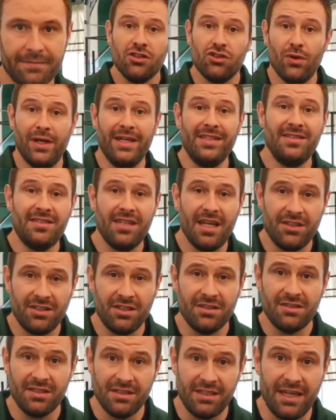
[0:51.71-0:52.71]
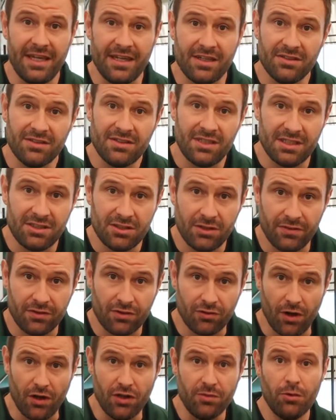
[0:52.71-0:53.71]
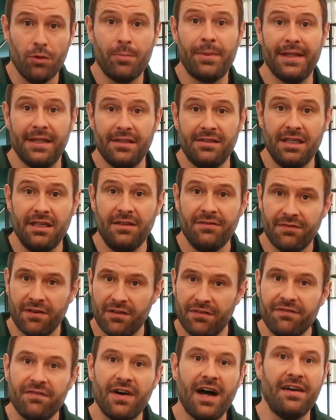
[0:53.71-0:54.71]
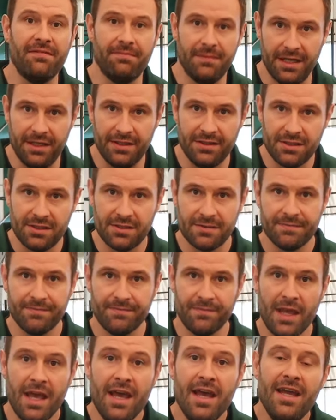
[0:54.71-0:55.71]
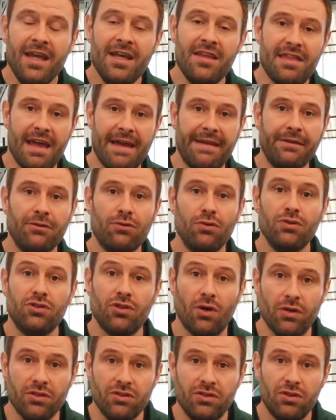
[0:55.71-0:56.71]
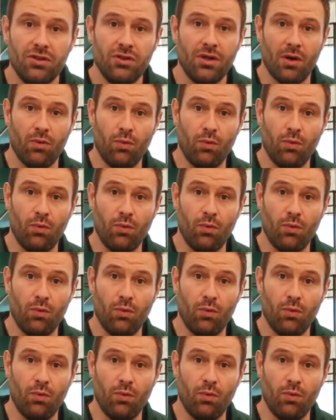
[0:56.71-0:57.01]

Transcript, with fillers: So his session today consists of ground mobility for five minutes. He then goes on to a